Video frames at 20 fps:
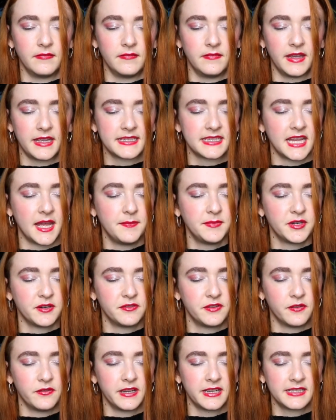accept or
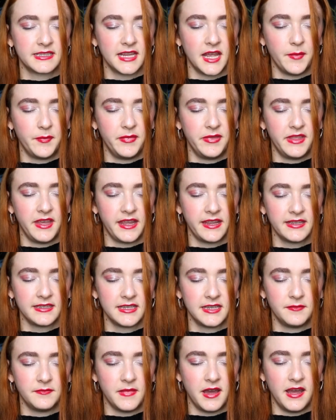don't accept things
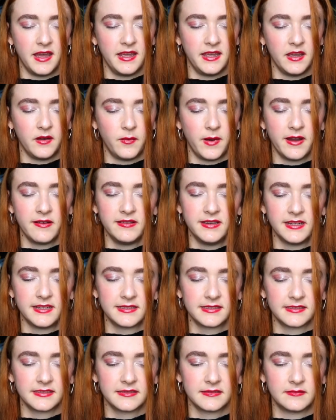in my
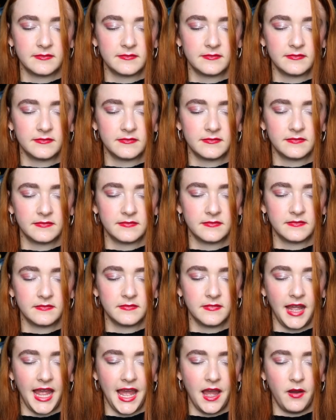awareness.
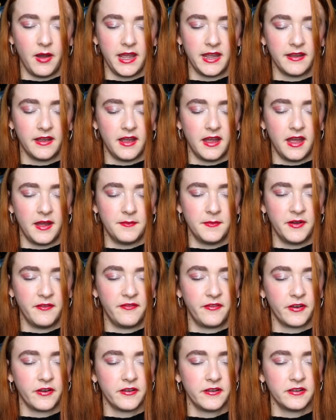How I
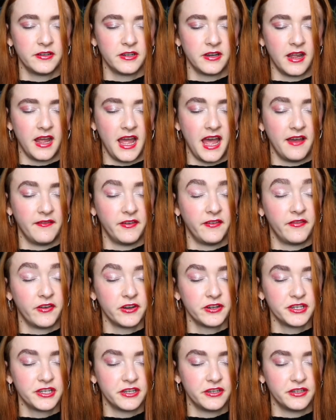have
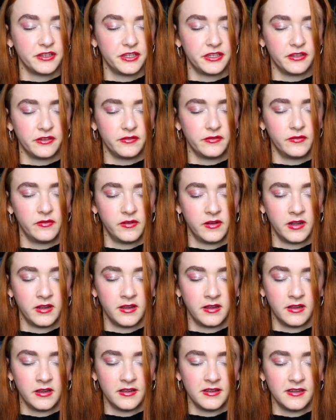aversion to
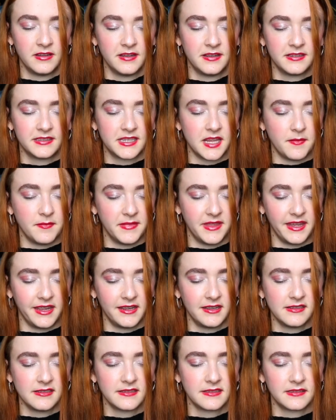some
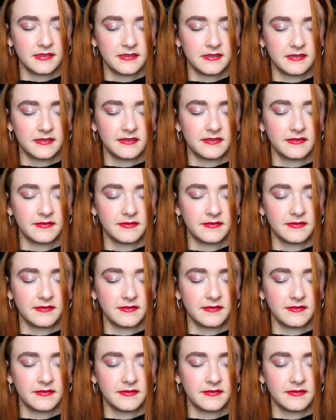things,